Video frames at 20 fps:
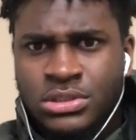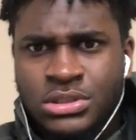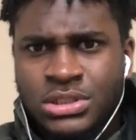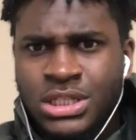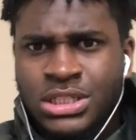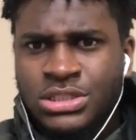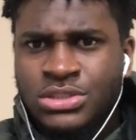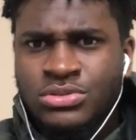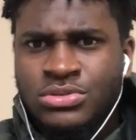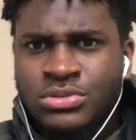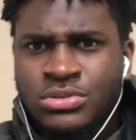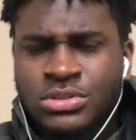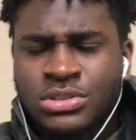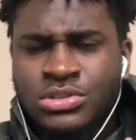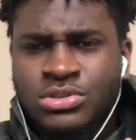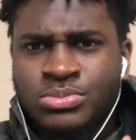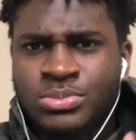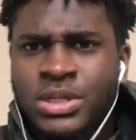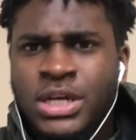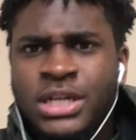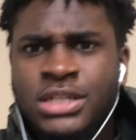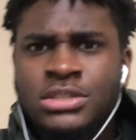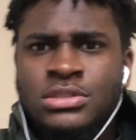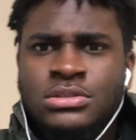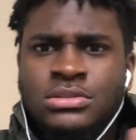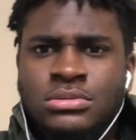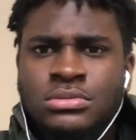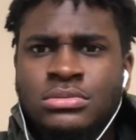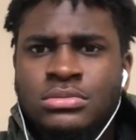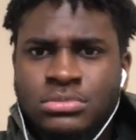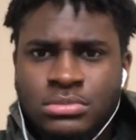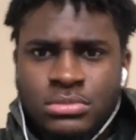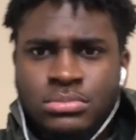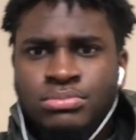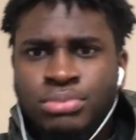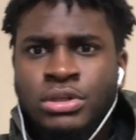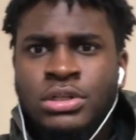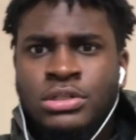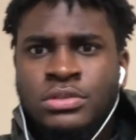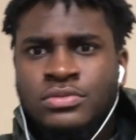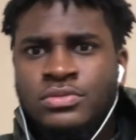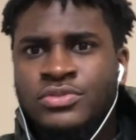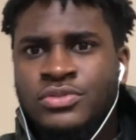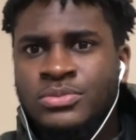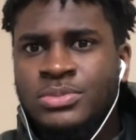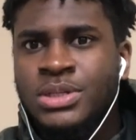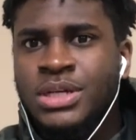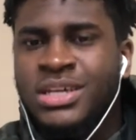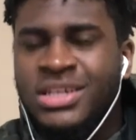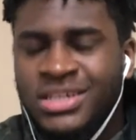like you know, excuse me, I had to breathe. You feel me?